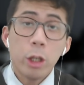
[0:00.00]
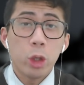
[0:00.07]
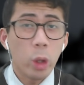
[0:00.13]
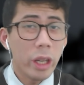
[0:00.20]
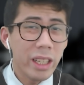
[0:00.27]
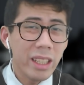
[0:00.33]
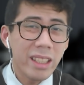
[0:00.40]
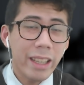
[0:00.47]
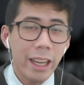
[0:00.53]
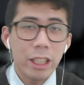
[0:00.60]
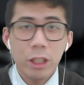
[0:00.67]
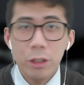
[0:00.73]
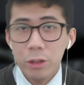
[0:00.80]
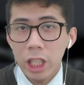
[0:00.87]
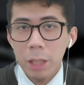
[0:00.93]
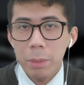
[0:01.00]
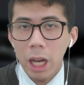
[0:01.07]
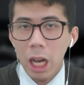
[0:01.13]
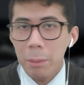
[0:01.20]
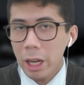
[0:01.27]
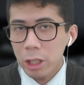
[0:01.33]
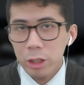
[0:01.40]
So in the case of SHIB,
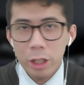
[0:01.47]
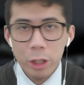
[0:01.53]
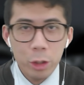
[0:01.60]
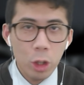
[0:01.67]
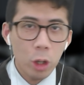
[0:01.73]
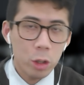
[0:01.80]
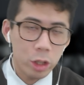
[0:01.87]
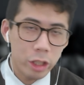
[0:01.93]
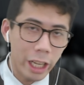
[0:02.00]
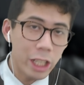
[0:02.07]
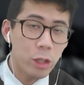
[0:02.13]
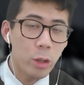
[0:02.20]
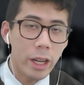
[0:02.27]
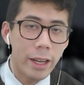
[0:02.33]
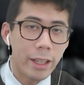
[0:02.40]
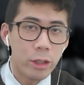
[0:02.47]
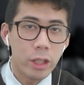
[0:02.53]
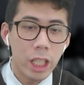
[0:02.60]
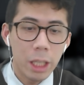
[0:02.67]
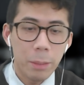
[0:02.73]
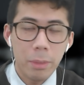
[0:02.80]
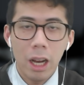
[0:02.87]
I'm actually not day trading
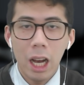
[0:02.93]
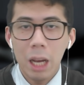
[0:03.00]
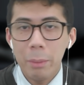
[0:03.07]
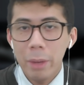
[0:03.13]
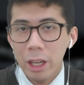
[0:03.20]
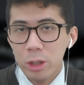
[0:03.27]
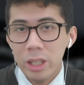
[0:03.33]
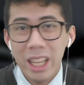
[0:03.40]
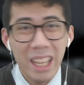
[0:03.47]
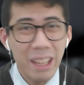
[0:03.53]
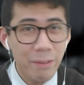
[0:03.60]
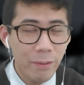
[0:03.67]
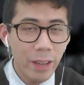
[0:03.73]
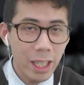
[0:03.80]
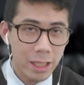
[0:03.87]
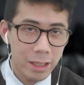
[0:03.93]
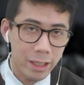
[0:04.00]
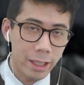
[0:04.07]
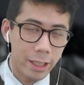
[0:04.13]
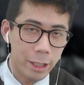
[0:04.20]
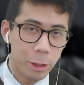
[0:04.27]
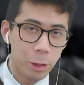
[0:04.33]
SHIB, I'm actually
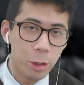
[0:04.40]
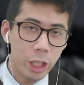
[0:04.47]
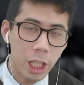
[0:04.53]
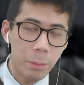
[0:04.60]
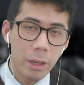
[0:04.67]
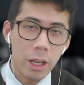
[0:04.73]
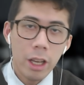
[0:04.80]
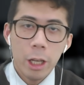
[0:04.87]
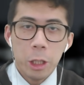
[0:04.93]
investing in SHIB.